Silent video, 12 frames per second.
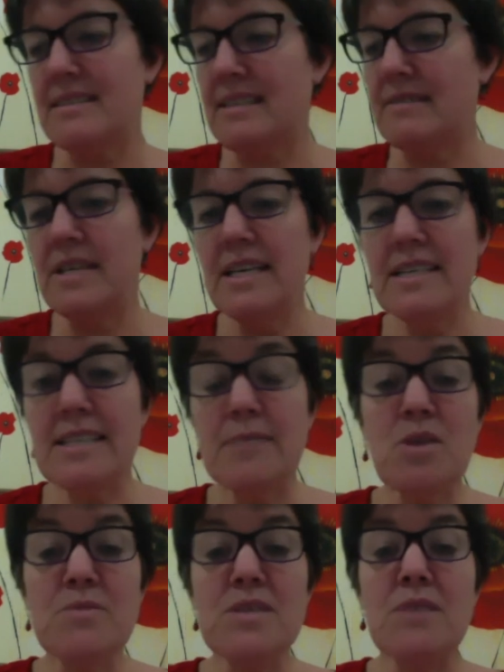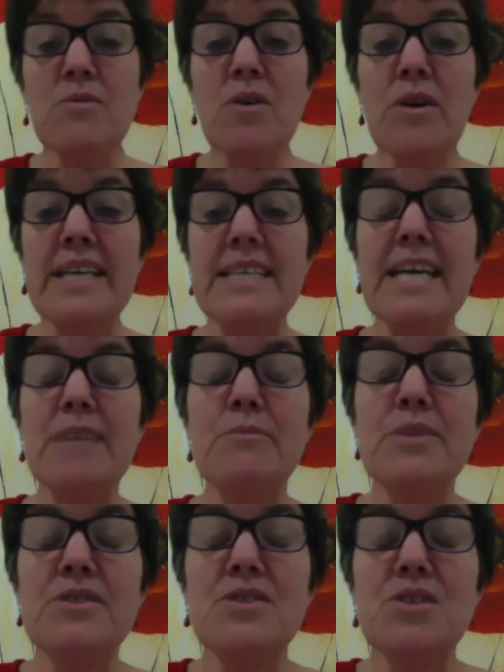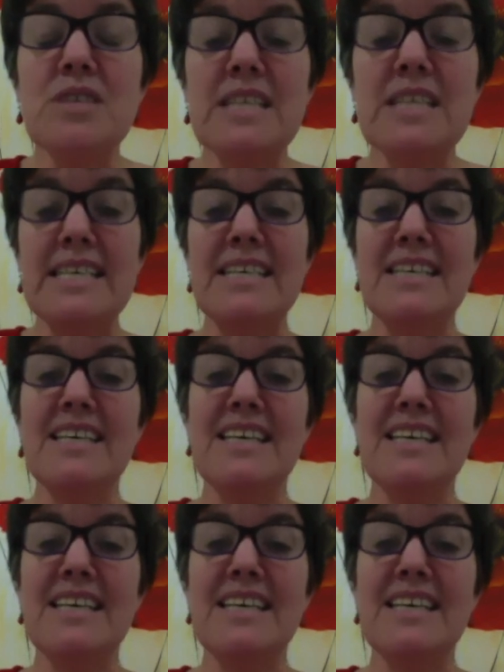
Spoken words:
So sometimes they're writing down, but certainly